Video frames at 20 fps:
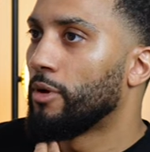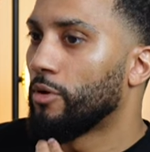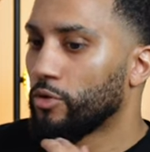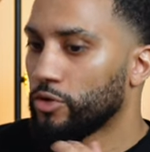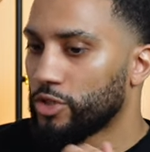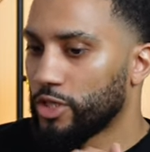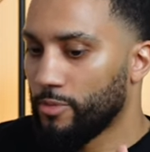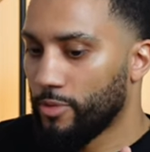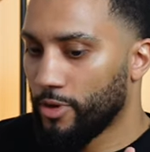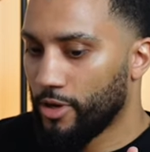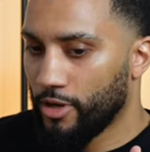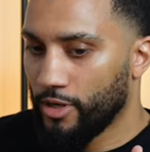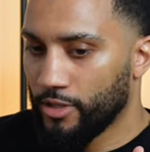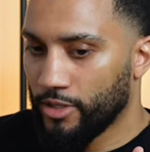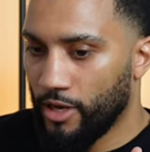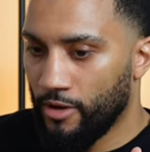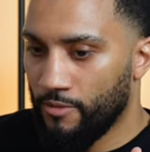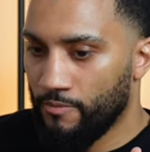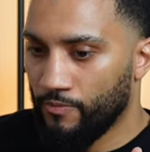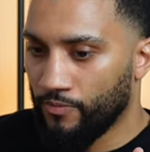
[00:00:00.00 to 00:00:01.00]
also because
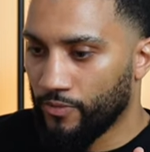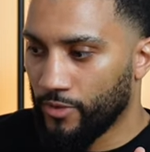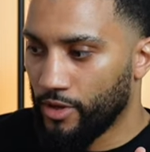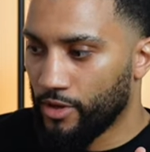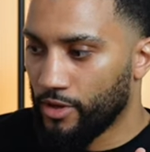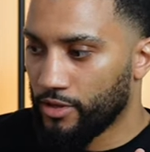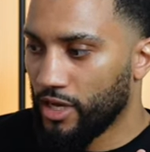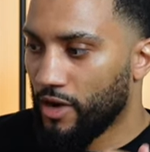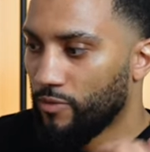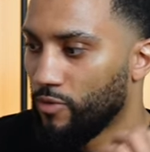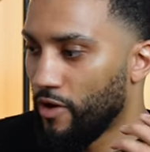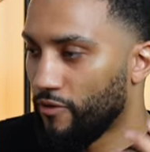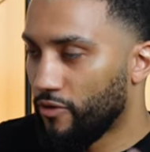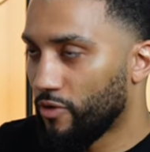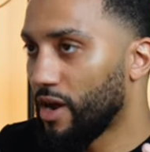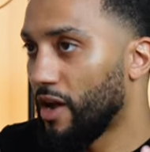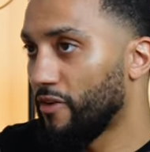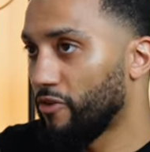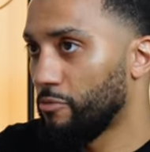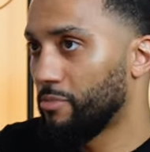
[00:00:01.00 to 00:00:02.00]
So I've worked for
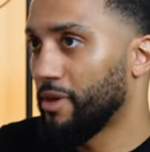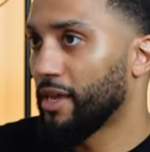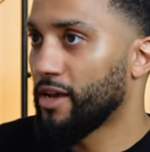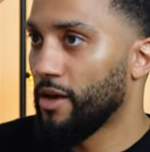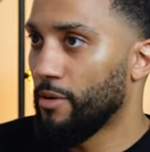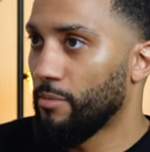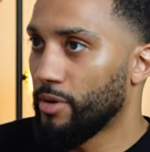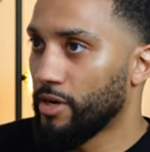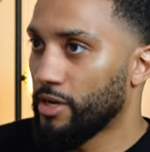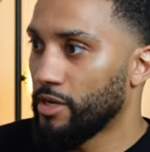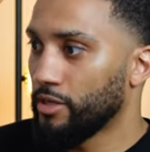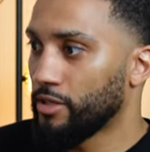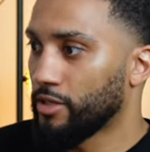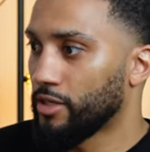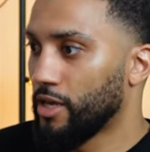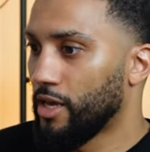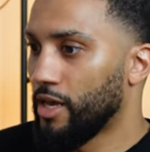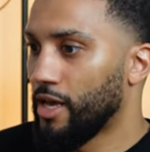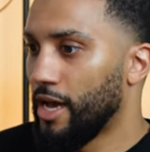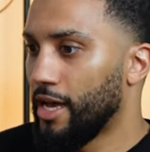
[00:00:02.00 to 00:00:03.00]
quite a few big companies
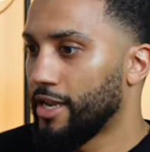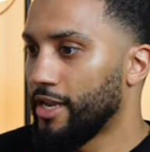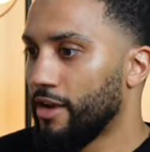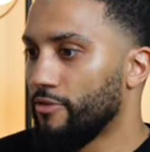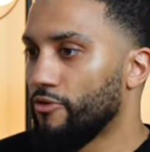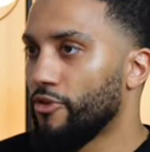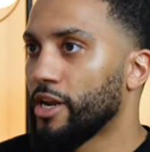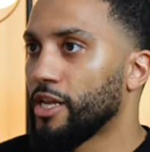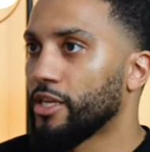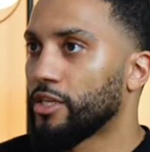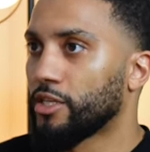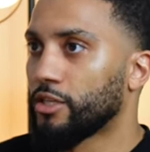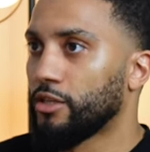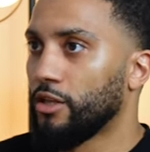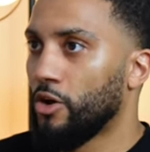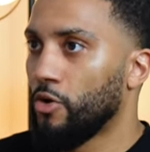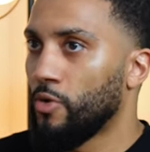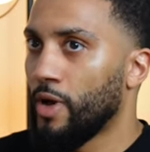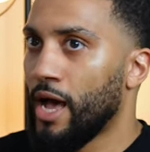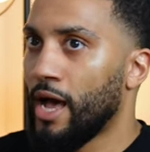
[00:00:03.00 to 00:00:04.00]
and they're really
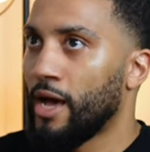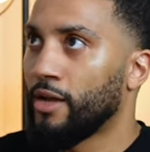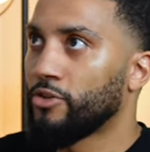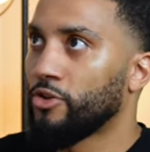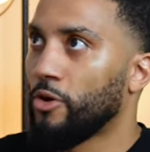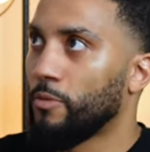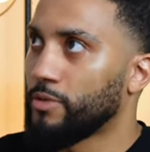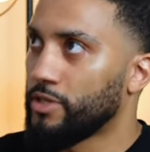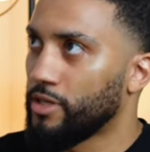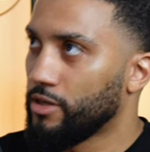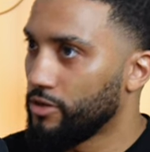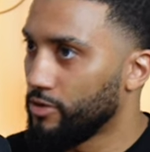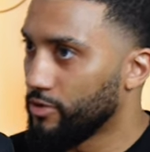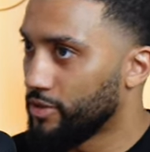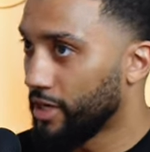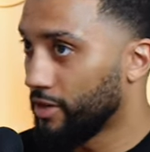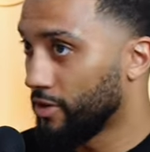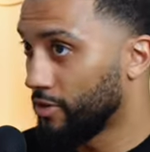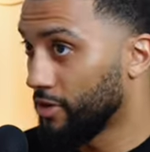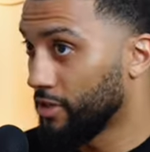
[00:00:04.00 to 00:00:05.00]
slow at adopting new
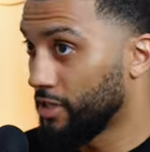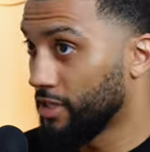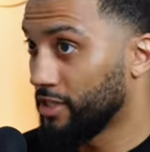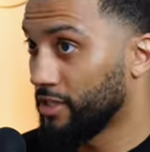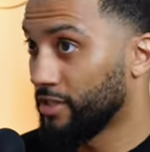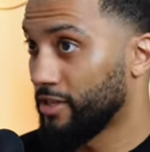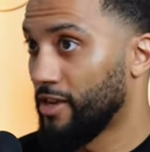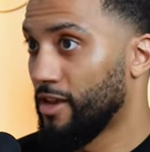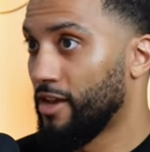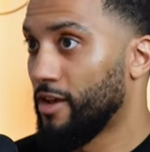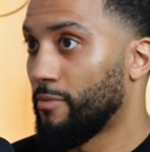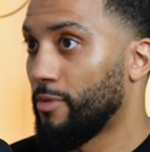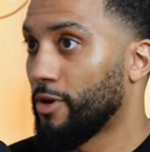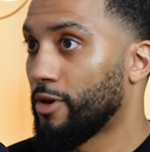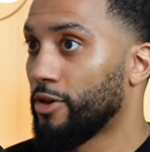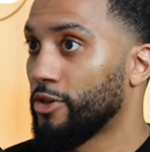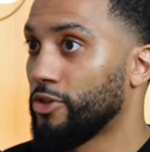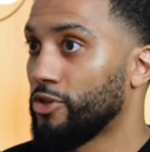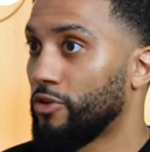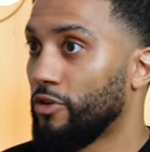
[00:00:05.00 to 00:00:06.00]
technologies. Yeah, yeah.
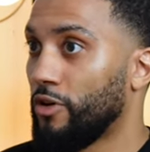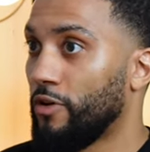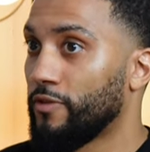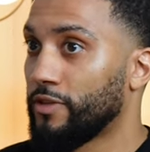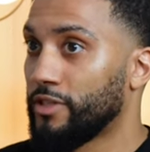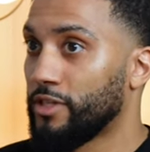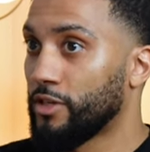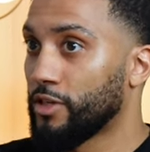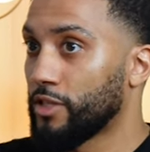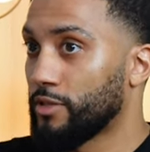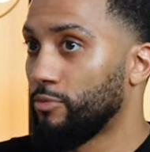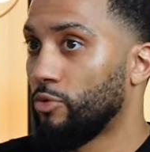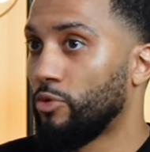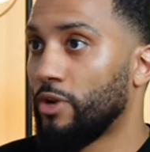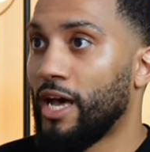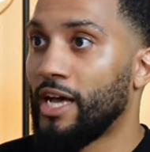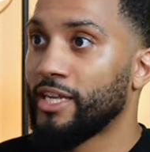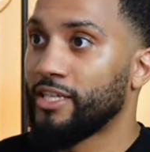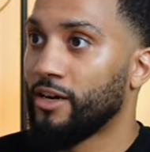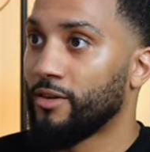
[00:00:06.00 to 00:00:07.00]
Because you're obviously a
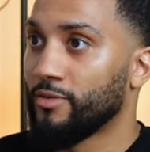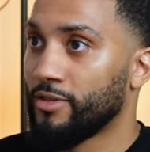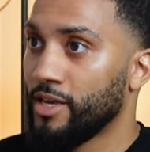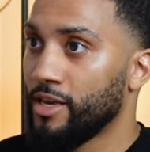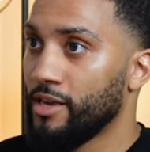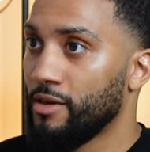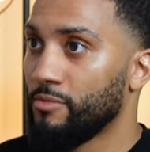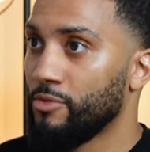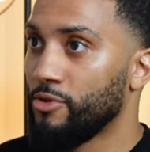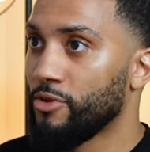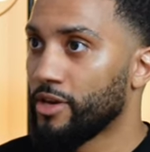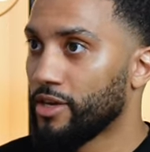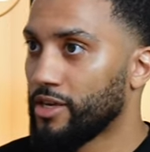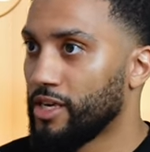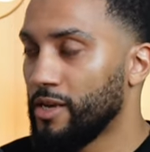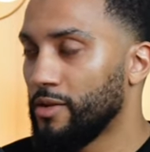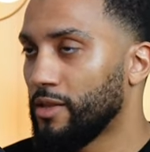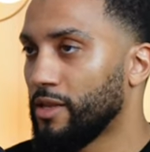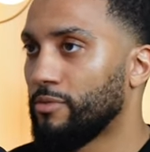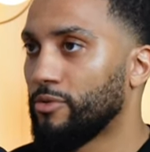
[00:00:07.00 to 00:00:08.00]
smaller agile team, you can
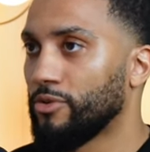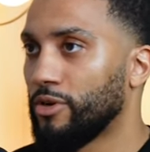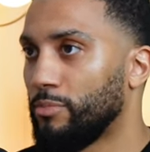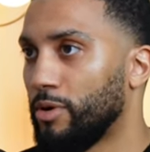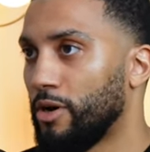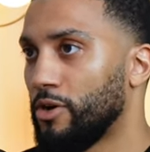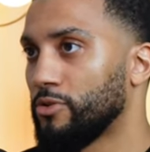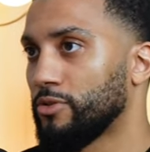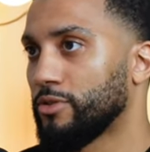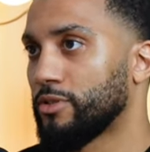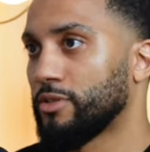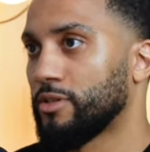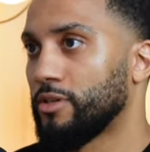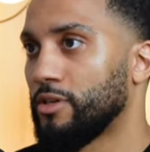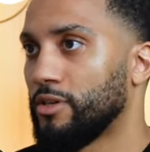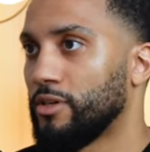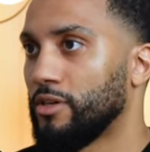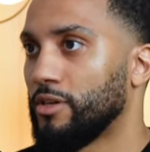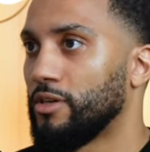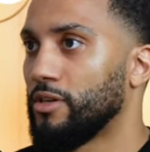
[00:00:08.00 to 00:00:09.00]
keep them on the pulse. Yeah,
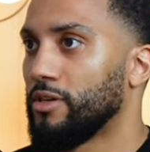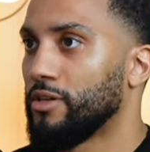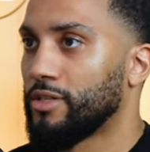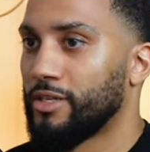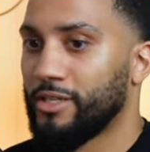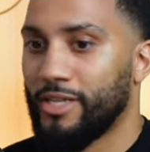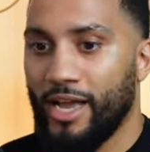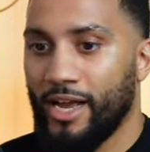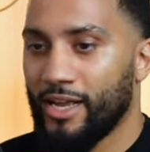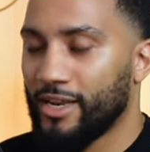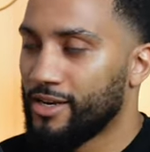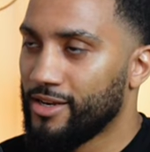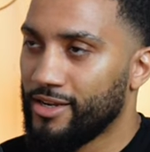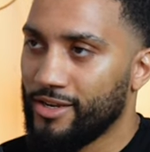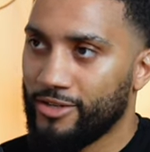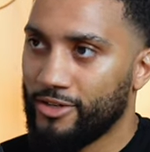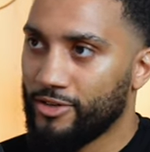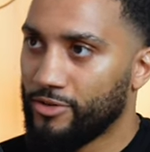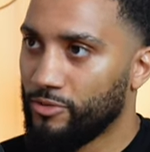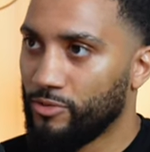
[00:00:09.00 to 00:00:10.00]
yeah, for sure. So they're going to
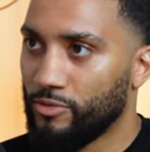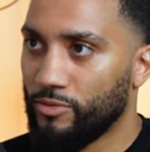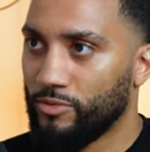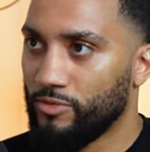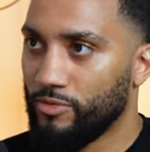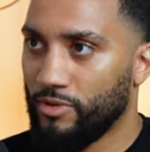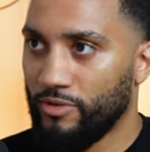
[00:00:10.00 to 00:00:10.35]
need you all